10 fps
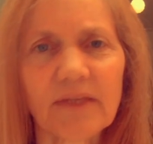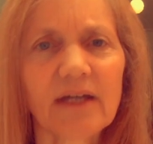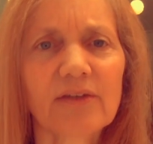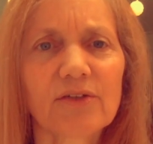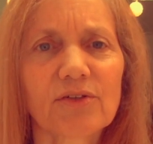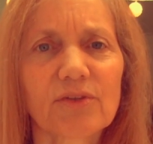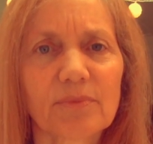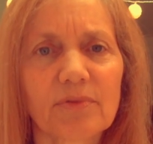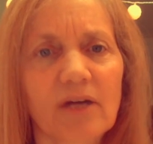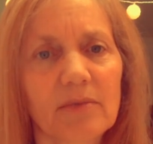other
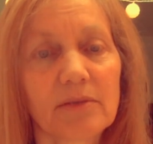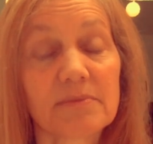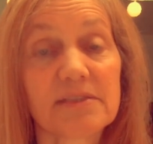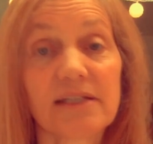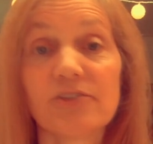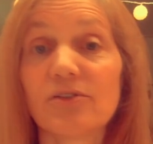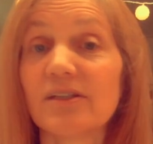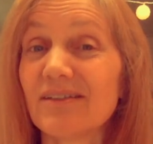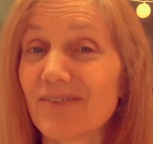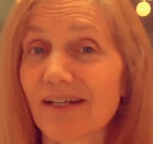problems. And you
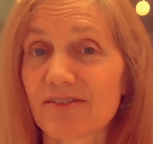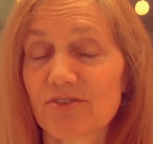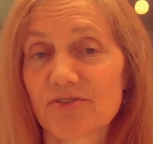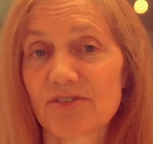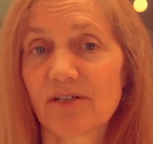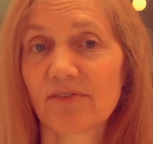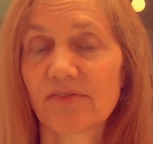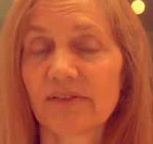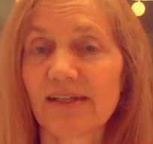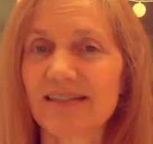can even ask yourself
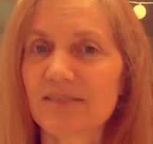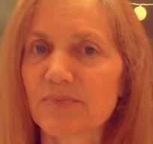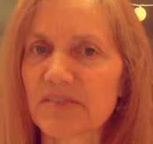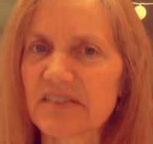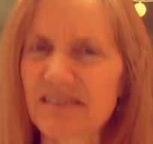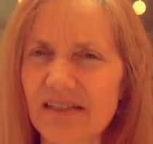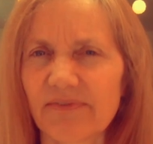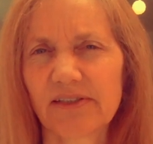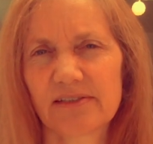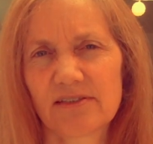in that
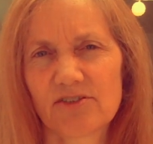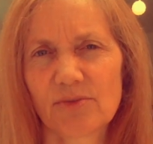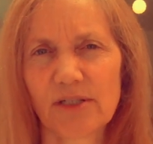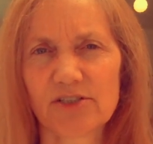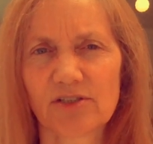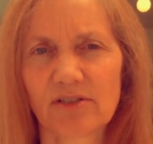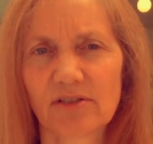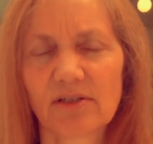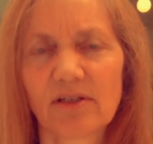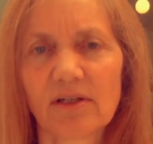specific situation,
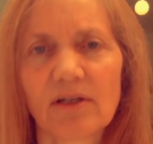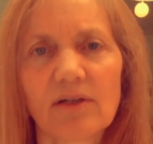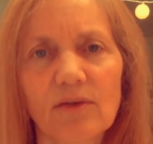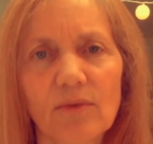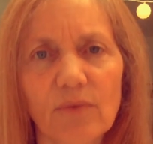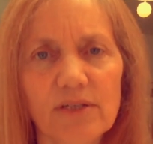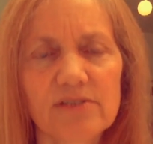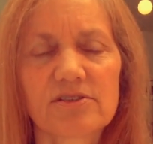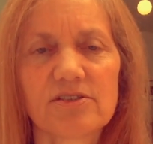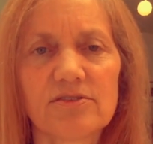what
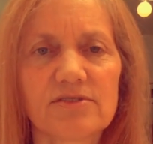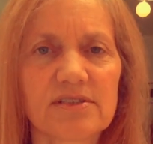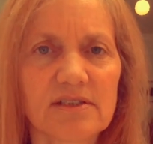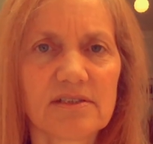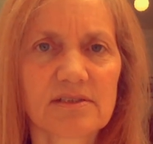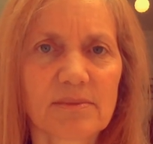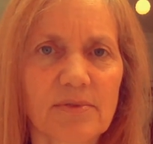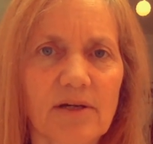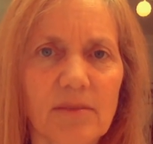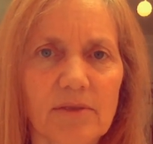do you see as the
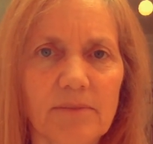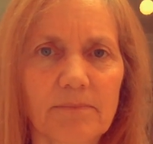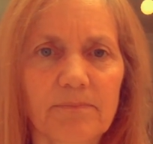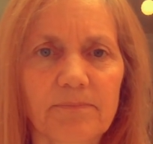problem?